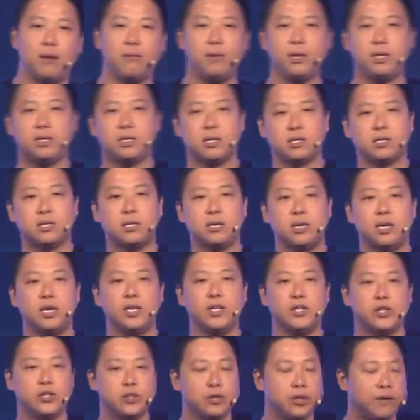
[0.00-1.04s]
I'm interested
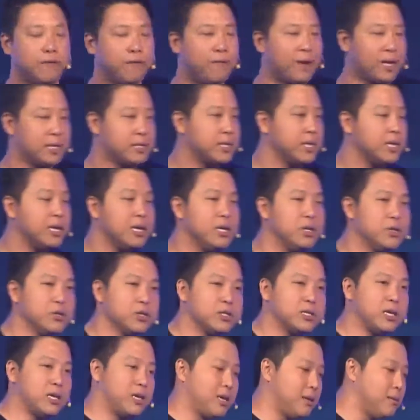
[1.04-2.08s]
into investing
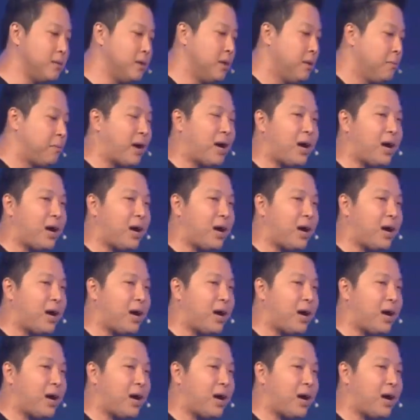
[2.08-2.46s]
into startup.